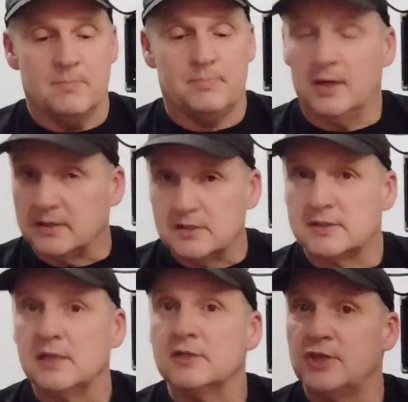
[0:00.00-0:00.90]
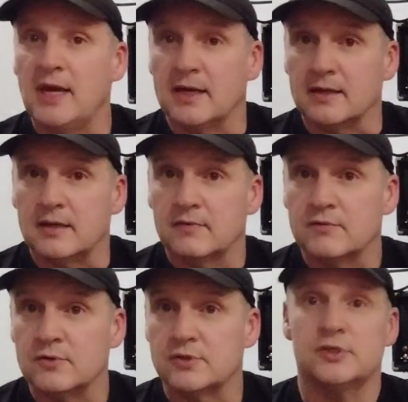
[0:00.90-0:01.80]
But you still check, of
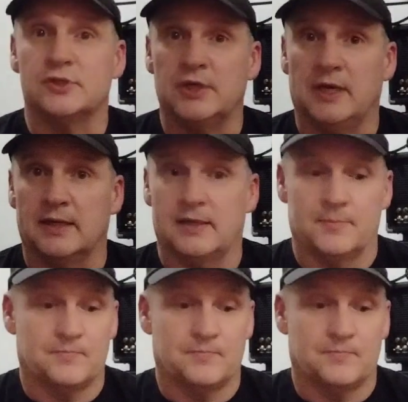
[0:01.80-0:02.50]
course you check.